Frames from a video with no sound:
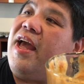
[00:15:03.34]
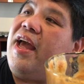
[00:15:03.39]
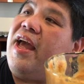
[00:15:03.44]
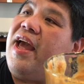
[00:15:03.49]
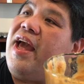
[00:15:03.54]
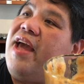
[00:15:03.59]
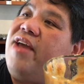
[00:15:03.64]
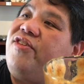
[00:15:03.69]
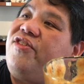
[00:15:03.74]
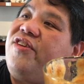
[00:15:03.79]

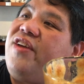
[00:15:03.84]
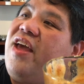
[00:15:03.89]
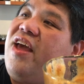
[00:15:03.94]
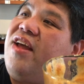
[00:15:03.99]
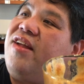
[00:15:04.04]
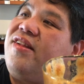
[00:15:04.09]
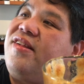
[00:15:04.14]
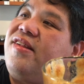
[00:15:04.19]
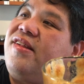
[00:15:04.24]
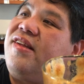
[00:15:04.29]

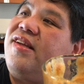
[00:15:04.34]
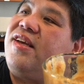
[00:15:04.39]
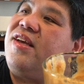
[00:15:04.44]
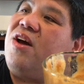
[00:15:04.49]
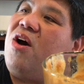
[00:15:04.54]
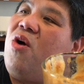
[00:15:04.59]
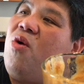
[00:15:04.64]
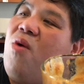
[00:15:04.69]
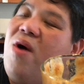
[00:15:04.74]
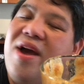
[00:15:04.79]
HKC
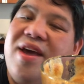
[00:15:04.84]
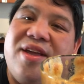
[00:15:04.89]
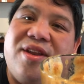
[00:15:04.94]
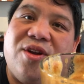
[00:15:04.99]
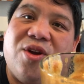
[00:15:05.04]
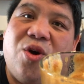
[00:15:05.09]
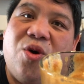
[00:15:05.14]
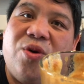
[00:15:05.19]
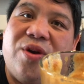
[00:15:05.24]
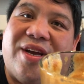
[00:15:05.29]
Hawaiian
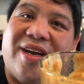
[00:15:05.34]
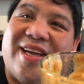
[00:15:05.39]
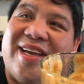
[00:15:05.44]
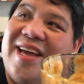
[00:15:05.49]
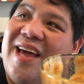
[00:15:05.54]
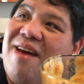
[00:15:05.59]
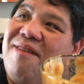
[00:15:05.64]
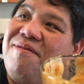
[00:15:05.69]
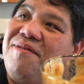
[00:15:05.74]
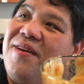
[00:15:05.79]
Kona
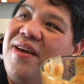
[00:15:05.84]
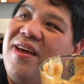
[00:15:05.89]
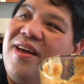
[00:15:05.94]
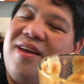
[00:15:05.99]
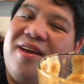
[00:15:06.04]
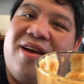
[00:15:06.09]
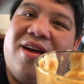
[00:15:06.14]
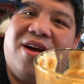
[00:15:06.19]
Cafe,